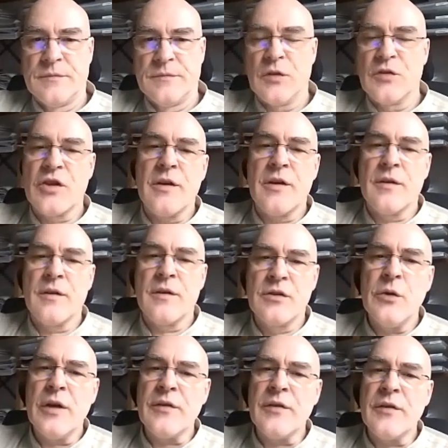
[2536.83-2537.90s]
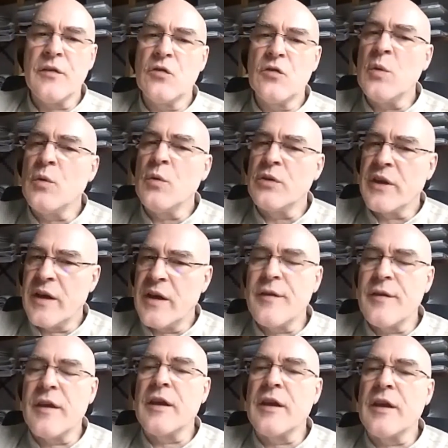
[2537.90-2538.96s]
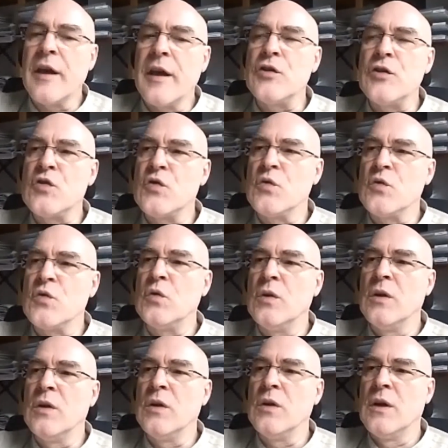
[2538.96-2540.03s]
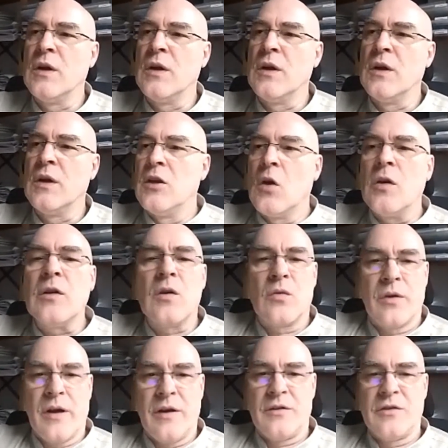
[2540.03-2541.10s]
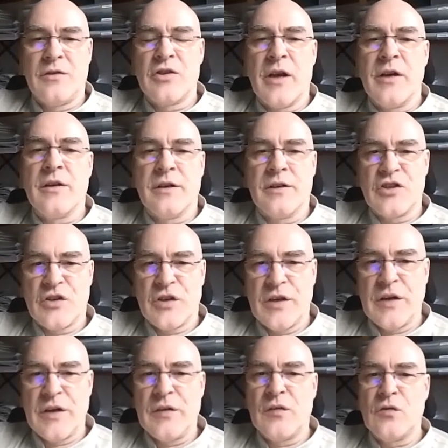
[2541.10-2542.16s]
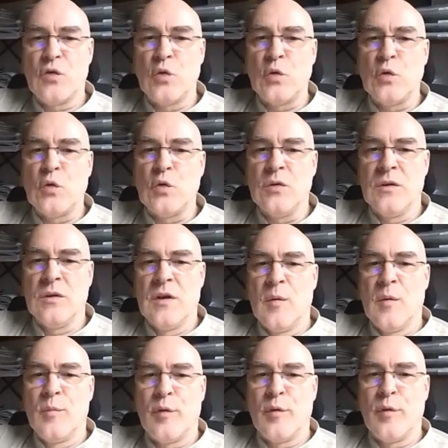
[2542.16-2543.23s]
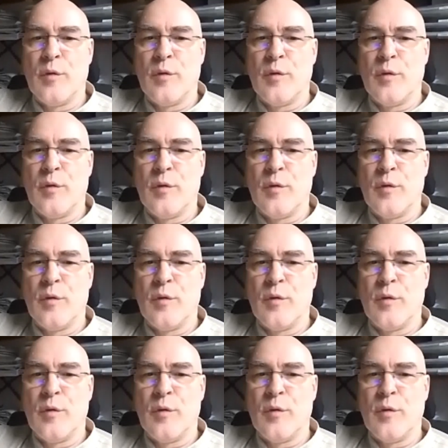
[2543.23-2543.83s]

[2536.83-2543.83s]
Because the US is doing whatever they can to not grant China a chance to perform the